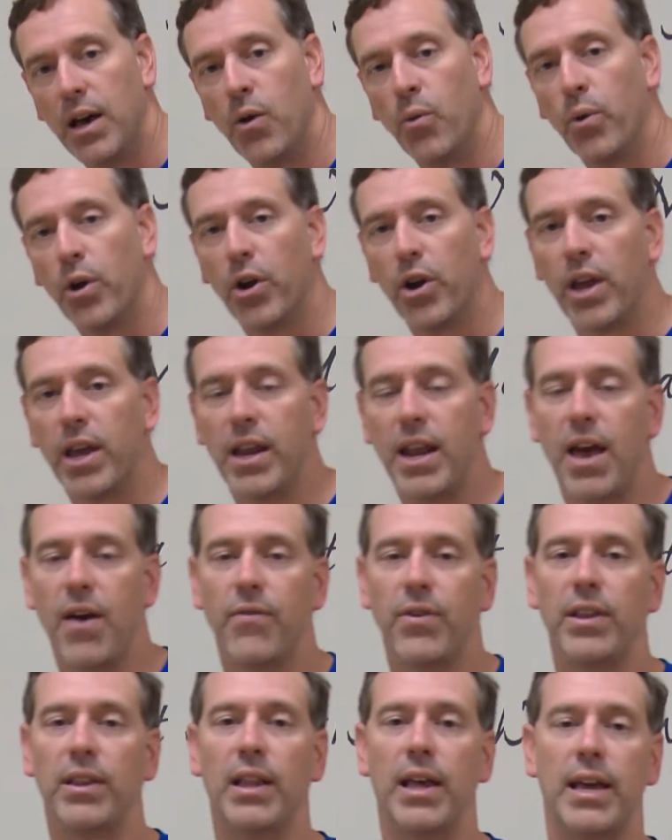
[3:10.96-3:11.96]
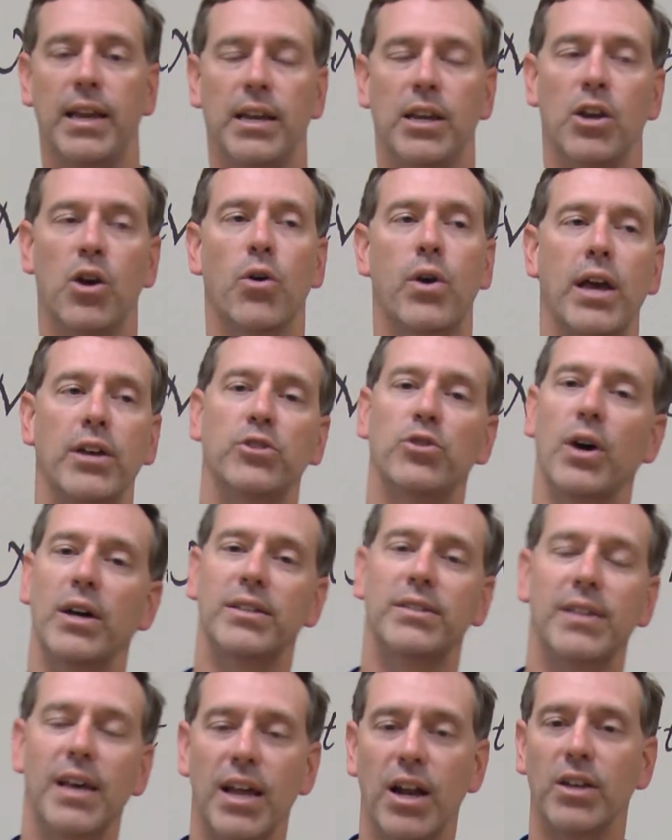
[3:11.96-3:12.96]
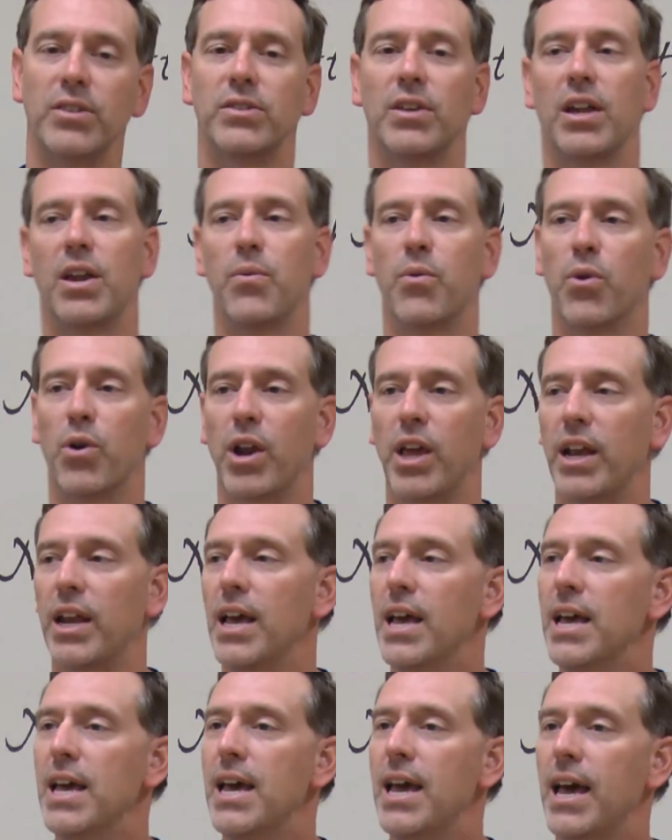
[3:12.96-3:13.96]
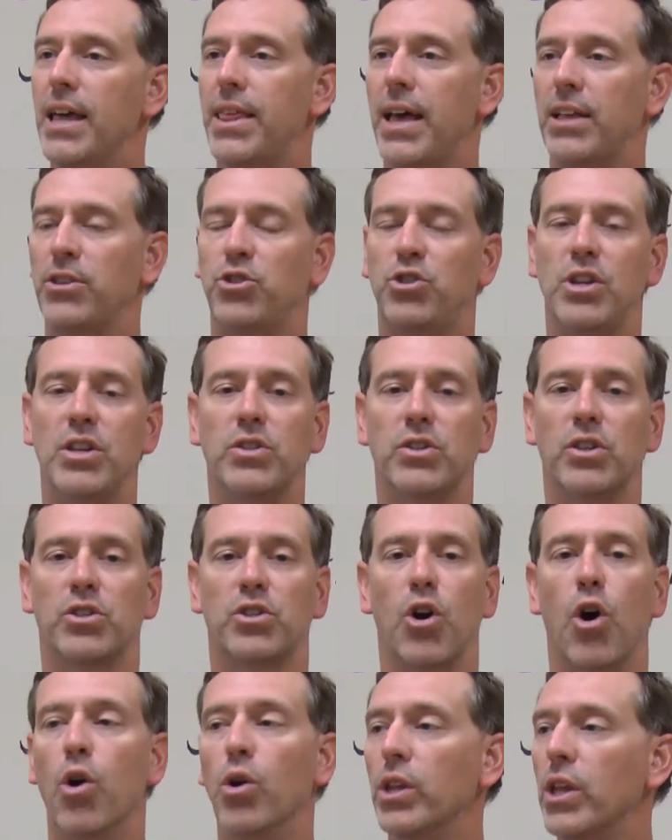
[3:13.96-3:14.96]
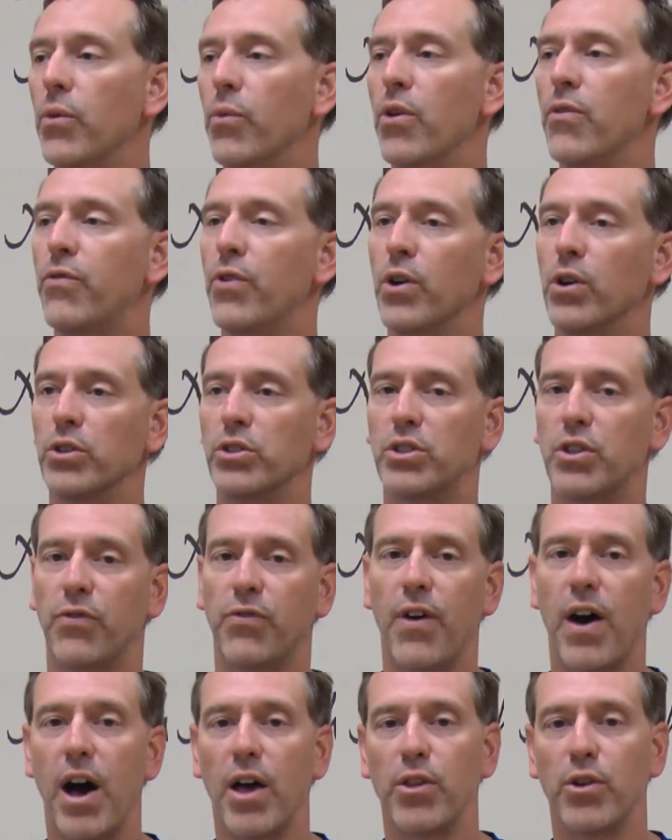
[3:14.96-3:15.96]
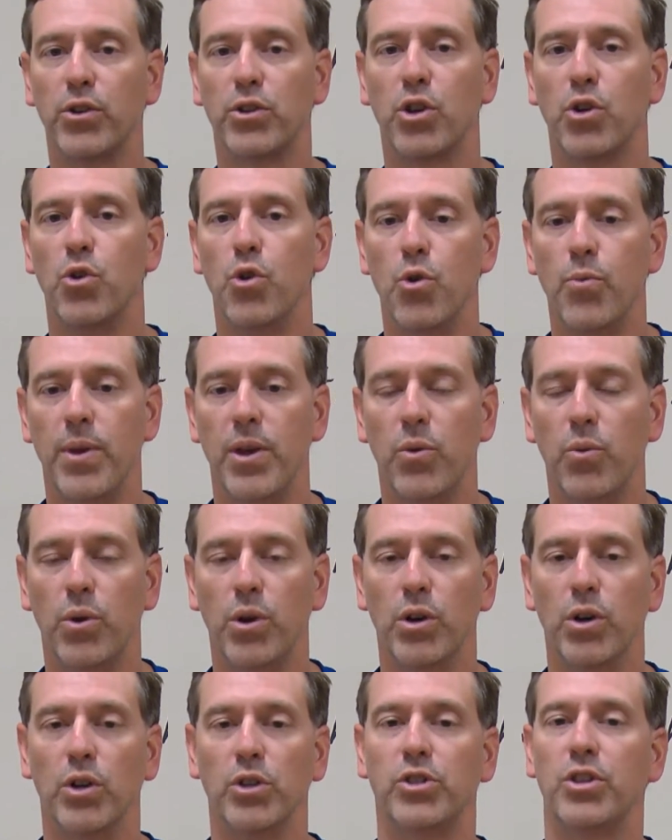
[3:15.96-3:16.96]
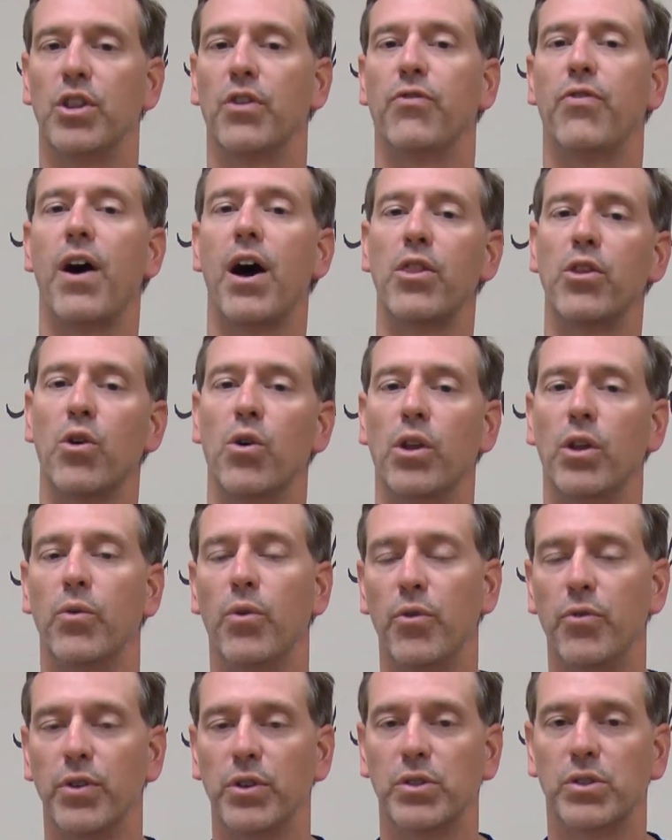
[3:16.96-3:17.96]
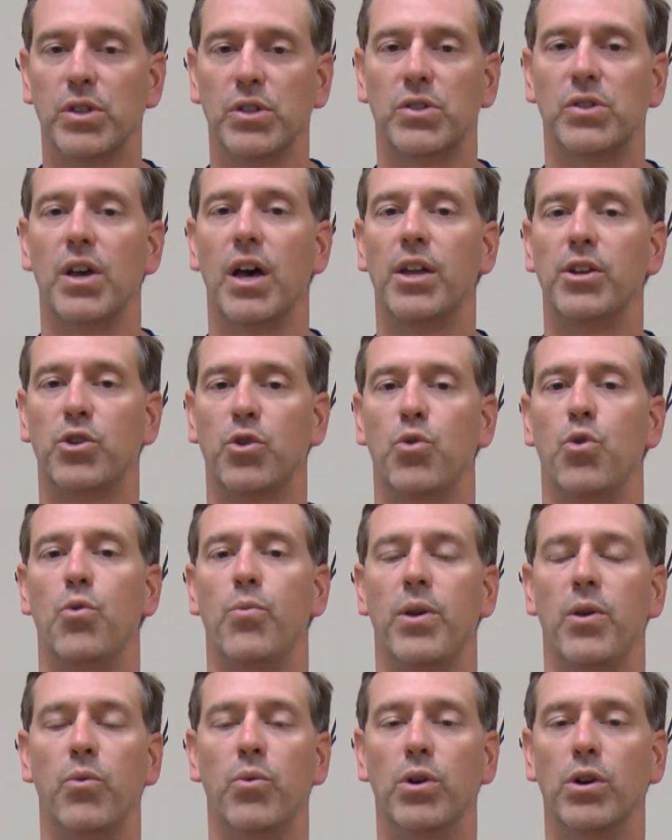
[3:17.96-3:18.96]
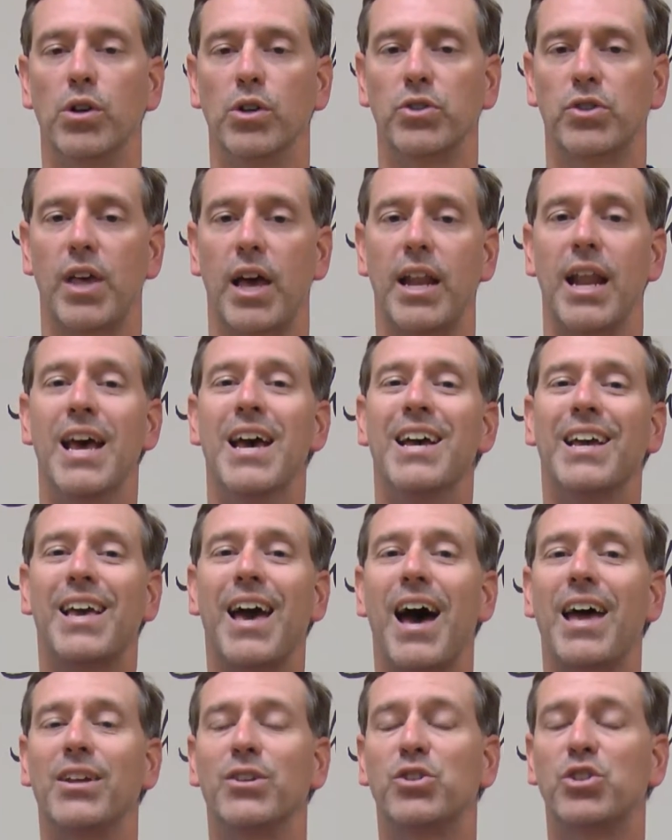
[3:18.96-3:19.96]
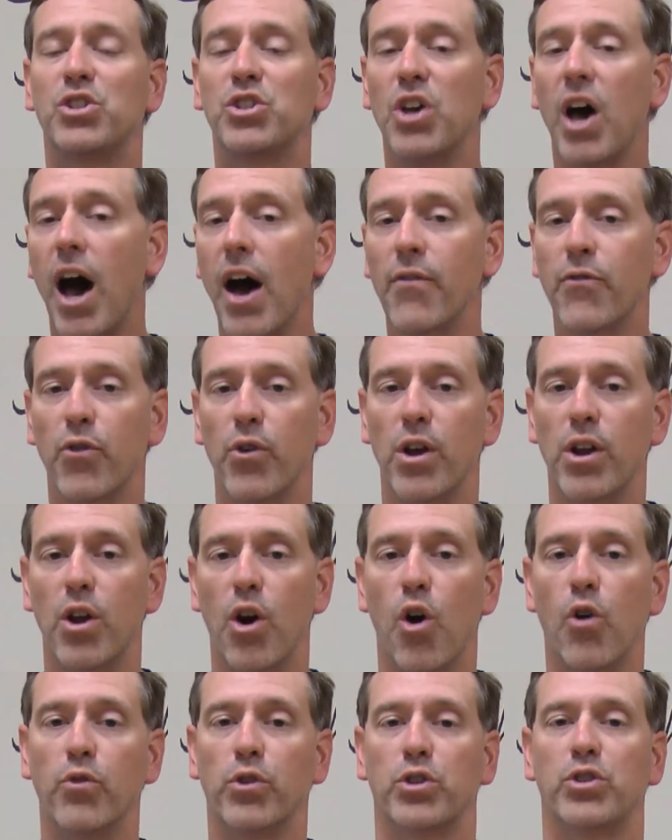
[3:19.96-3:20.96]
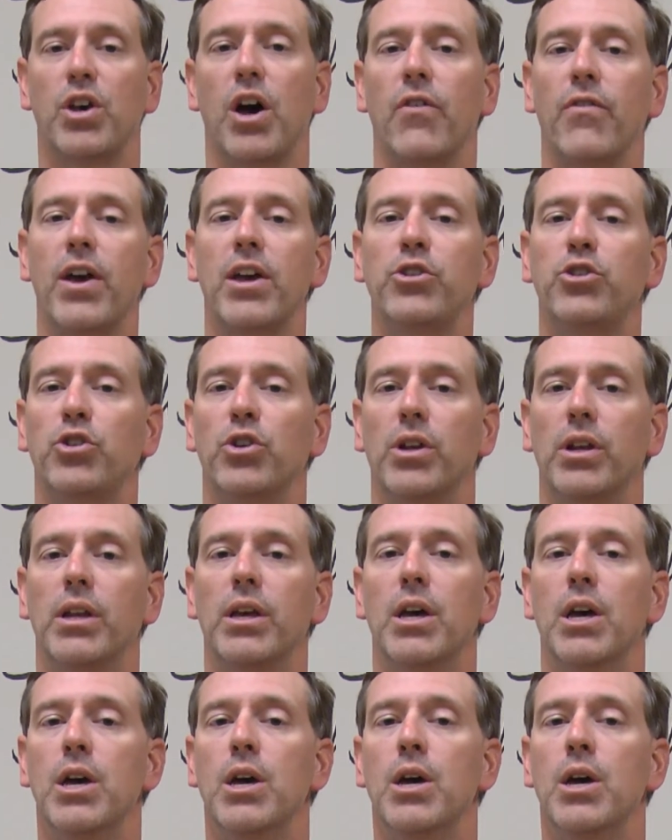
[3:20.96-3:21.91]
weary and heavy laden? Okay, so I said on Sunday morning that Jesus only reveals the Father to whom he wills, and the Father only reveals the Son to whom he wills, that God is sovereign over salvation.